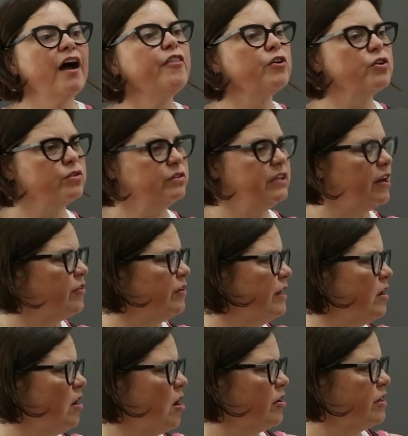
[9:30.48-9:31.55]
other
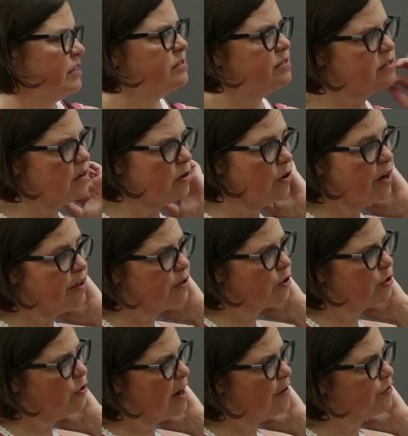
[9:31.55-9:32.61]
lettering artists or other
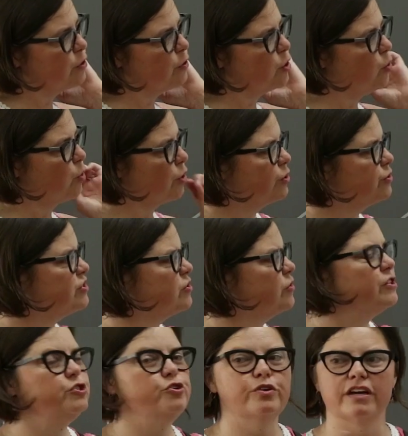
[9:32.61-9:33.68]
graphic recorders so
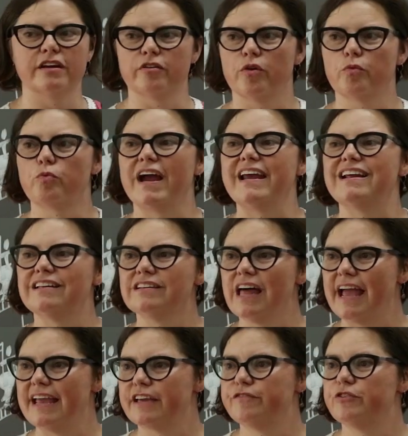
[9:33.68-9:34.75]
that you can write
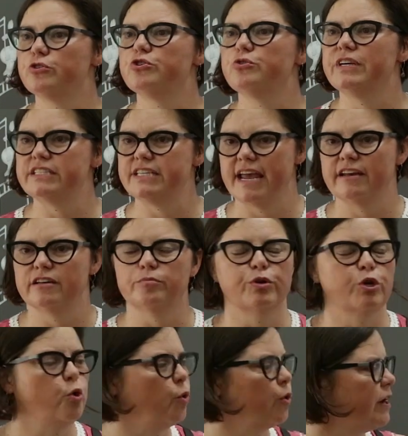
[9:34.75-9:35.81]
alike if you're doing tandem
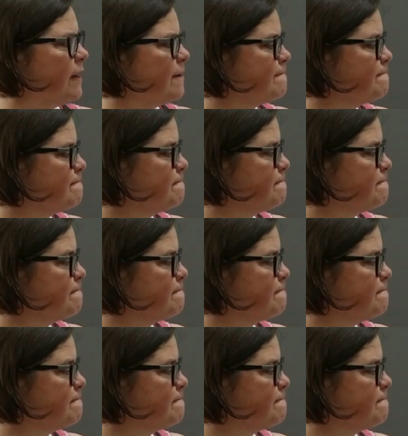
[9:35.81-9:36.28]
recording.